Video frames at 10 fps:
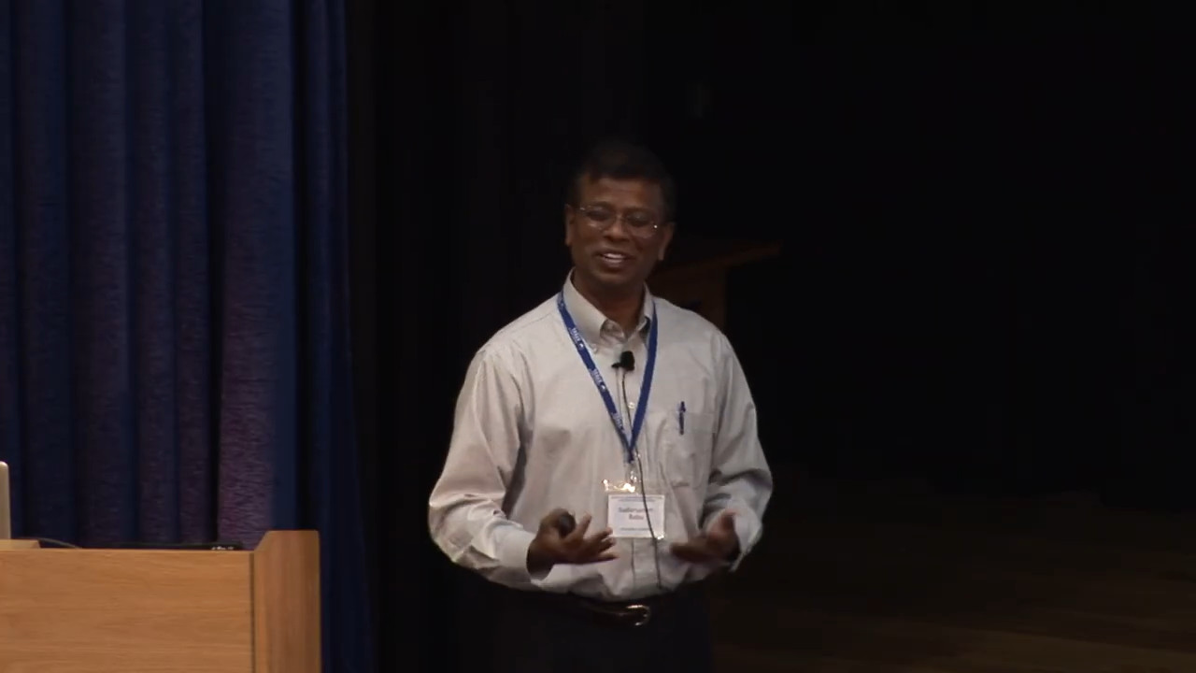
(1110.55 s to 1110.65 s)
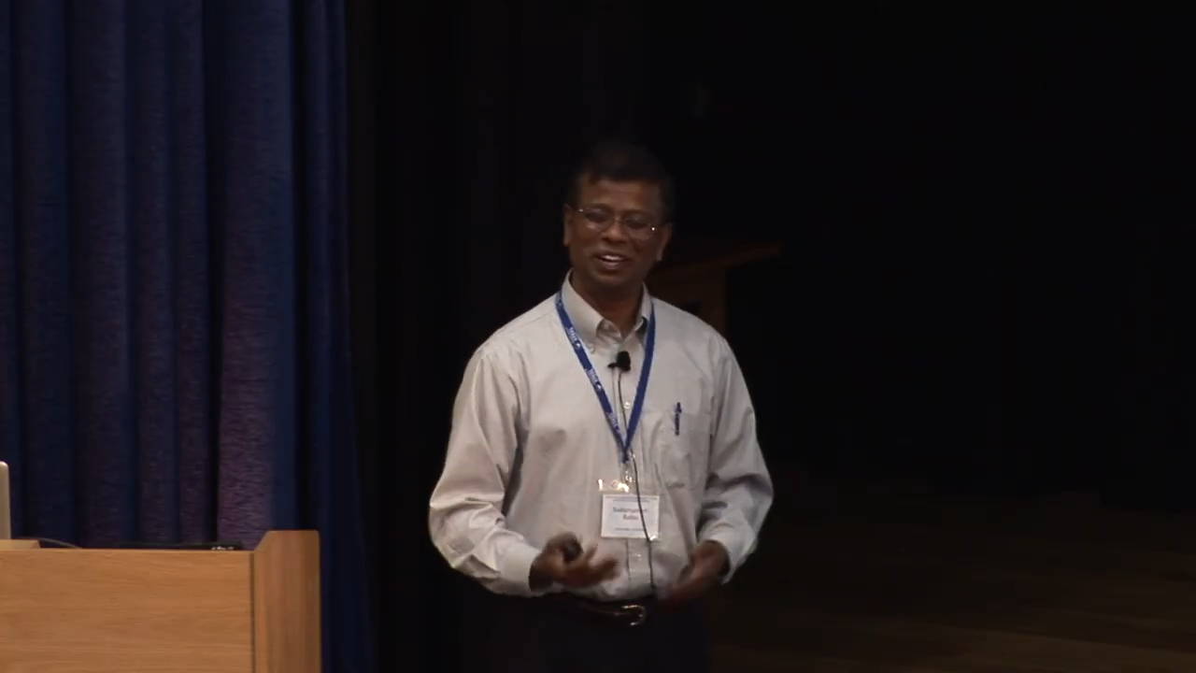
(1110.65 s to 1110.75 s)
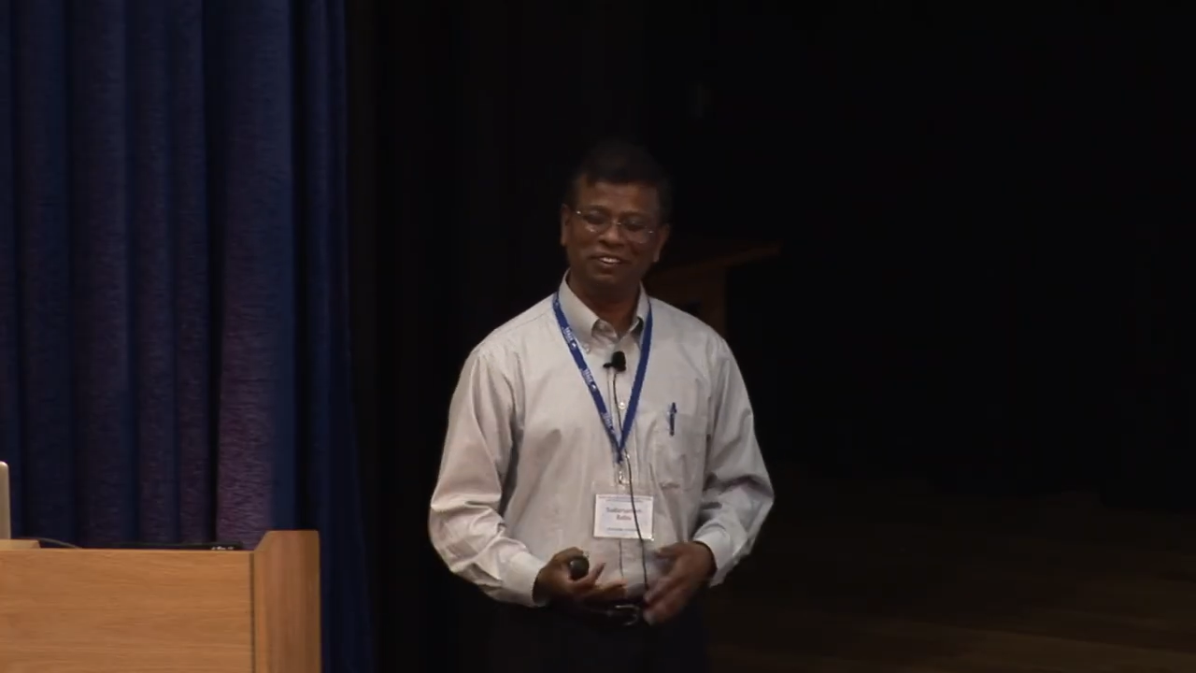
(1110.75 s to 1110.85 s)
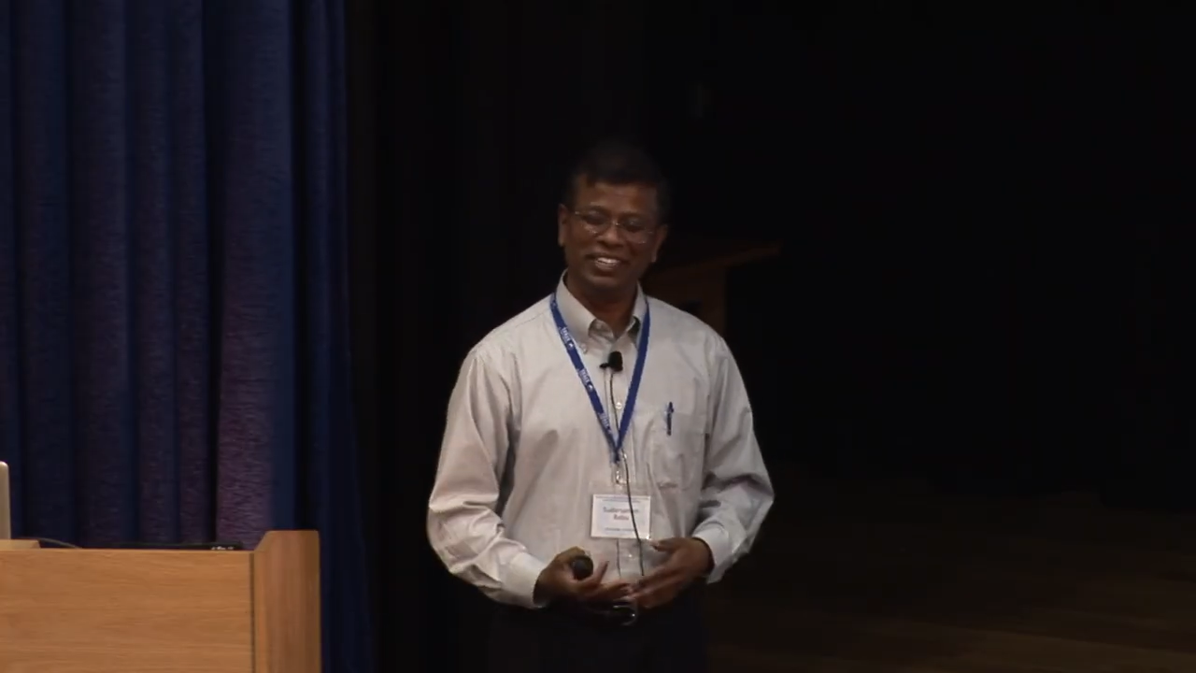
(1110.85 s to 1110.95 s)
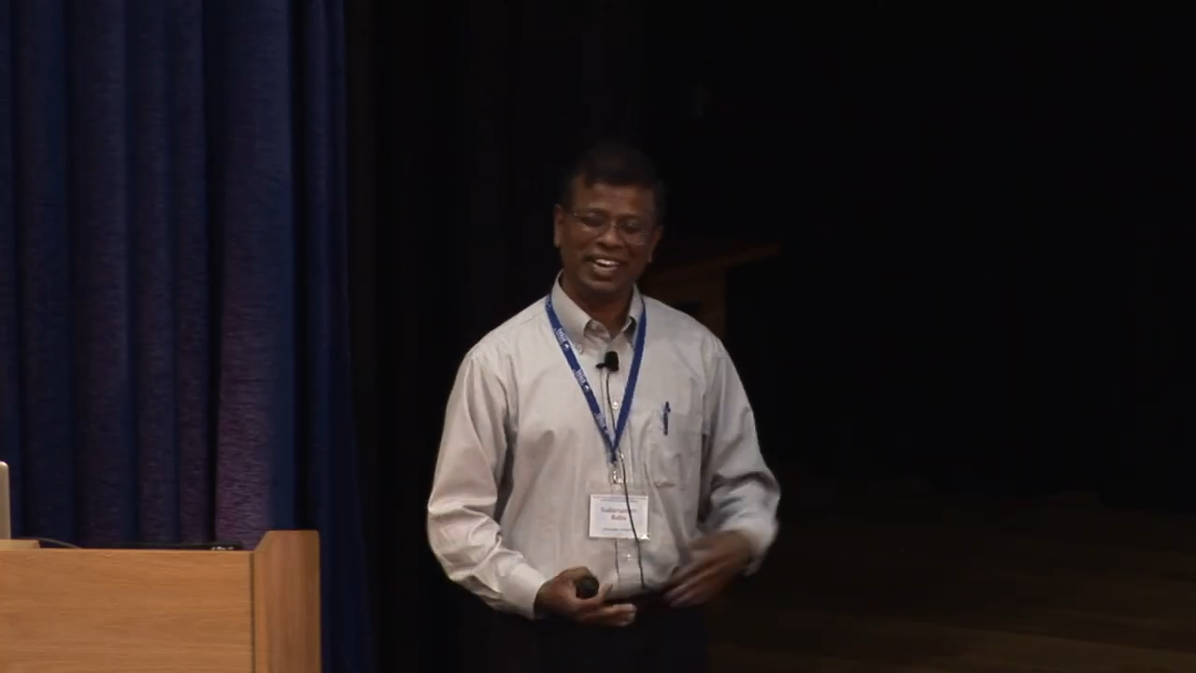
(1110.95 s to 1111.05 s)

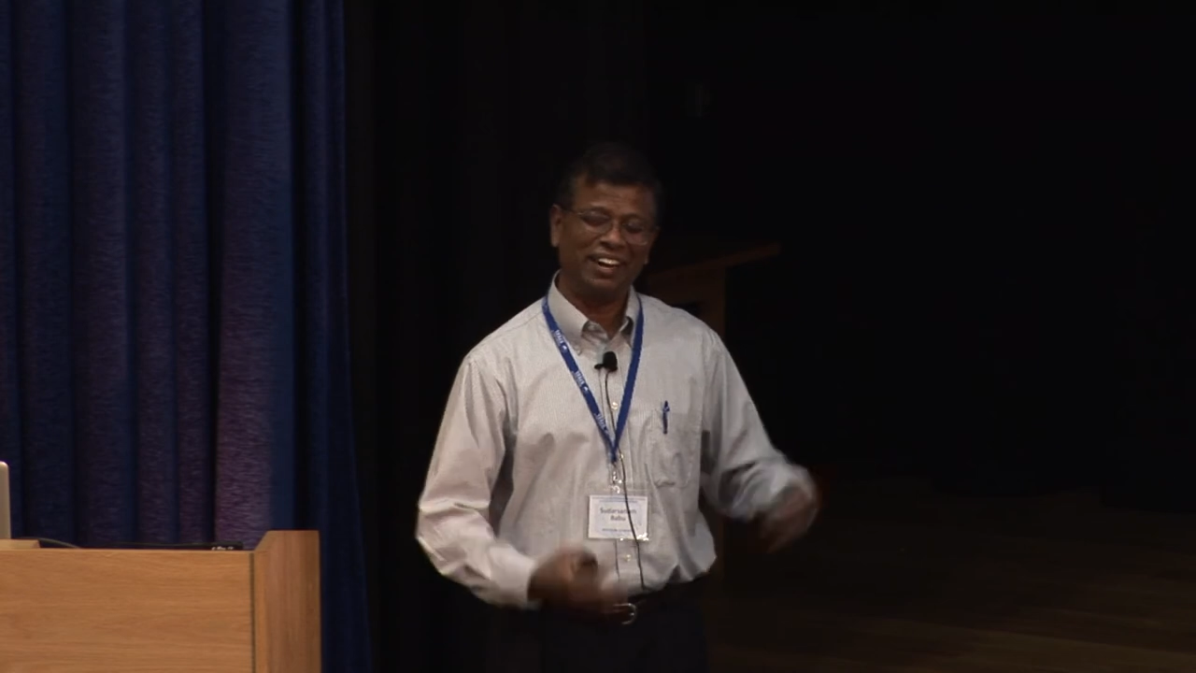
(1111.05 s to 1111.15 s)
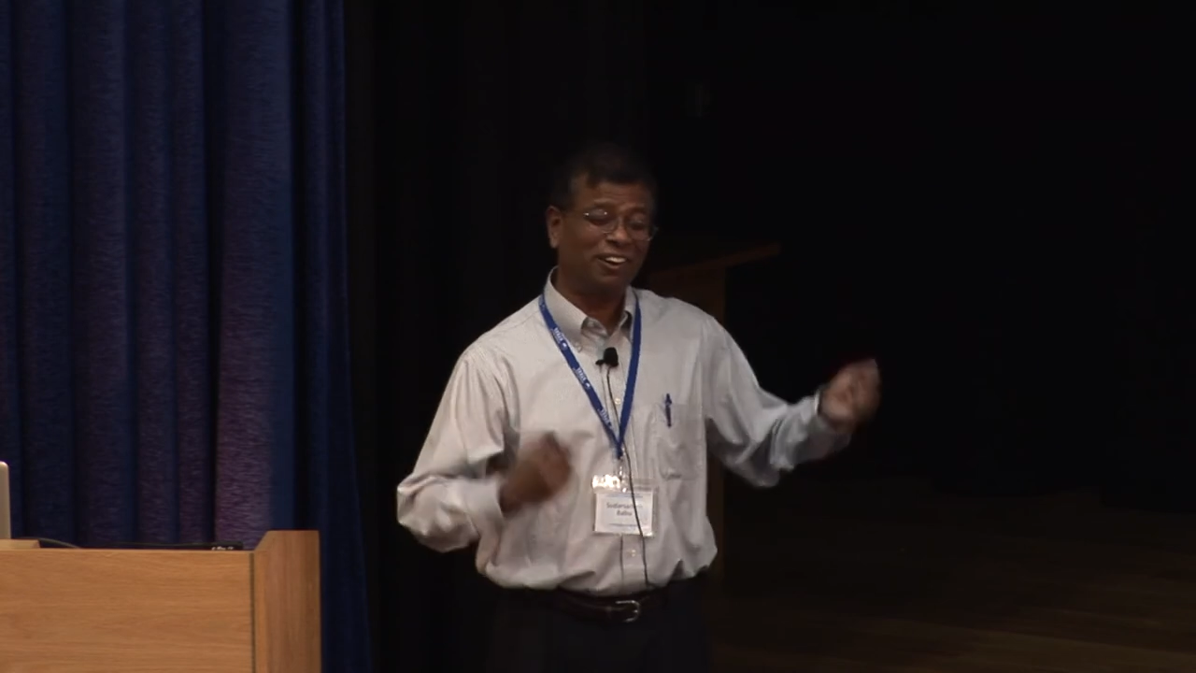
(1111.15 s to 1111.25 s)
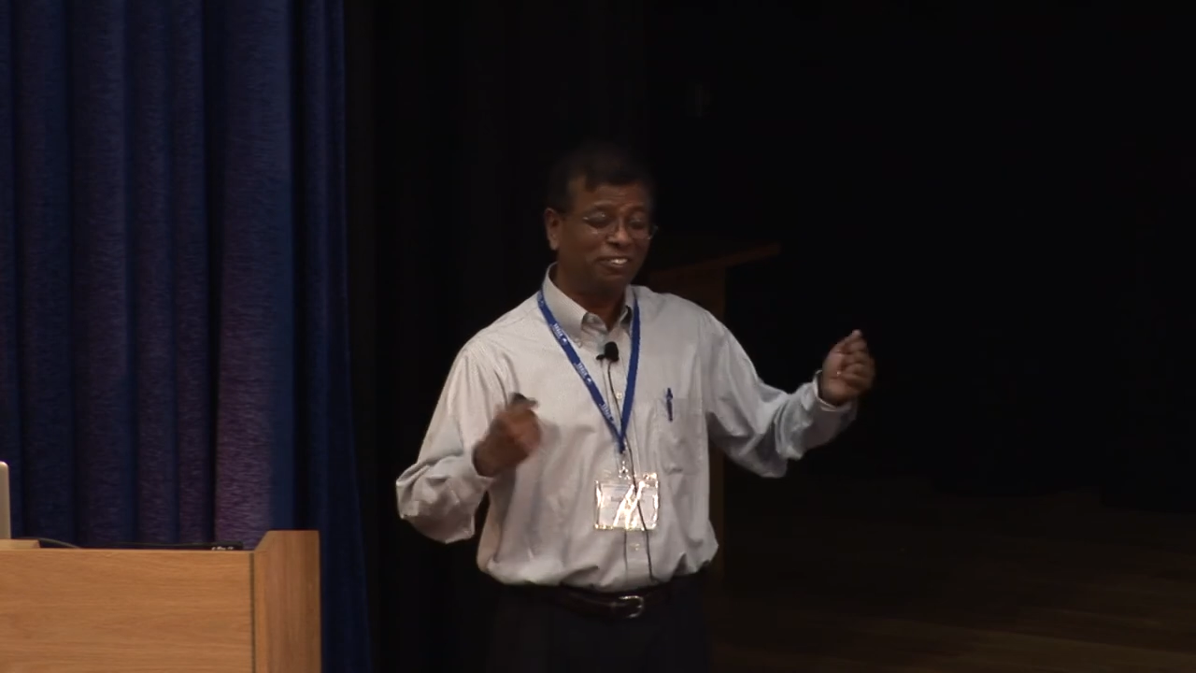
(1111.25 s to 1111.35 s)
So we said,